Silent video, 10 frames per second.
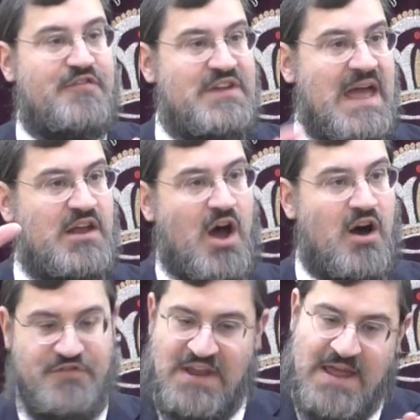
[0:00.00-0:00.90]
an A and
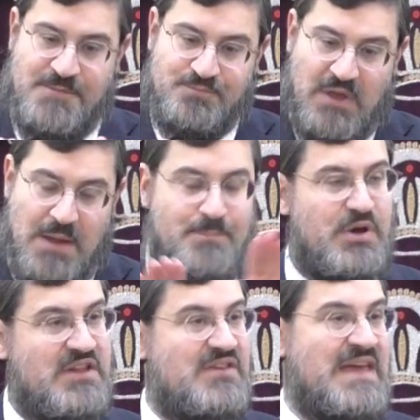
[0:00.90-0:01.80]
half an A and
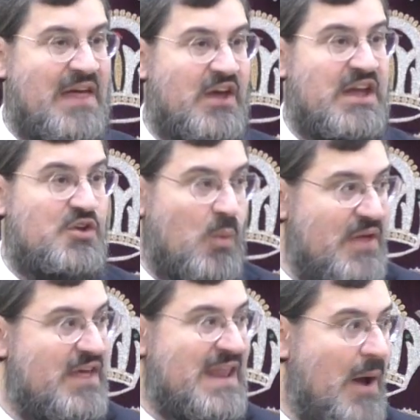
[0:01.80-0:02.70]
put it together in a way
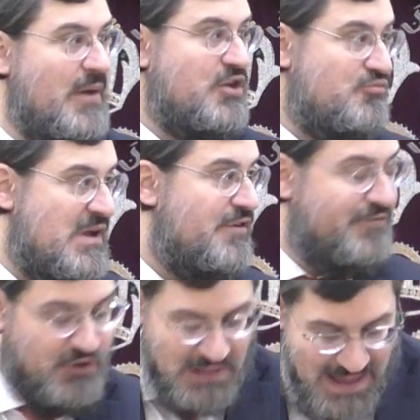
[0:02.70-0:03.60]
that now I could read a
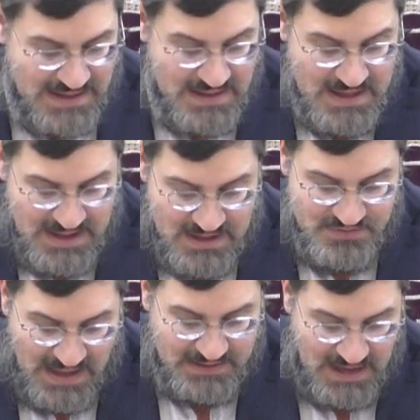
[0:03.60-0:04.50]
full A in
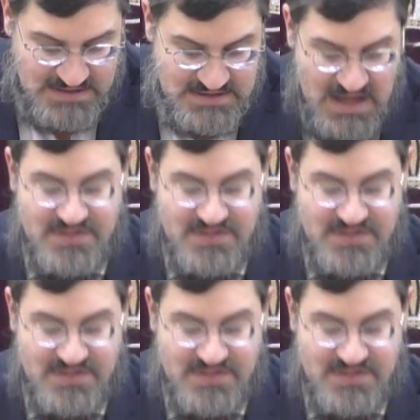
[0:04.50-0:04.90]
that case.